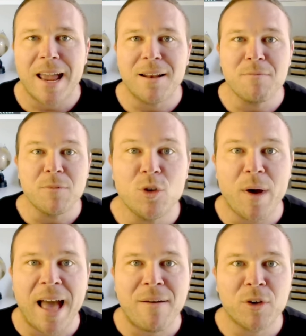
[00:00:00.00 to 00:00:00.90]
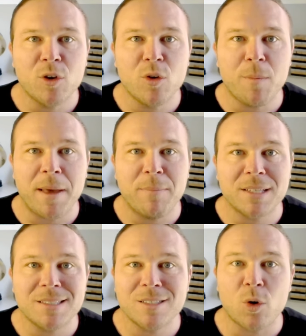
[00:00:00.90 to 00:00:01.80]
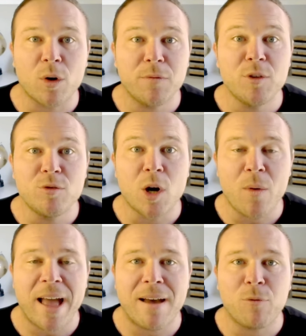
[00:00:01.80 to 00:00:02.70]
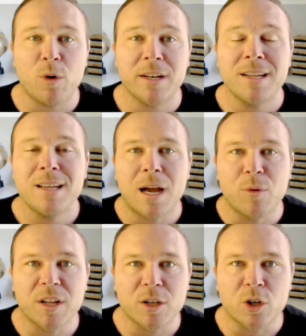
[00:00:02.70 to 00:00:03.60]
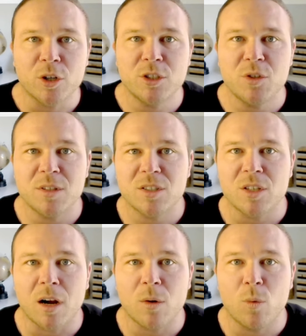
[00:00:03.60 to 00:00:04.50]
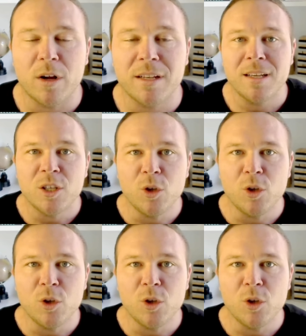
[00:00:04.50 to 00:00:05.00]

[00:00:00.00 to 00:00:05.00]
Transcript: and you have a Google My Business, or if you don't have one, I want to encourage you to start one.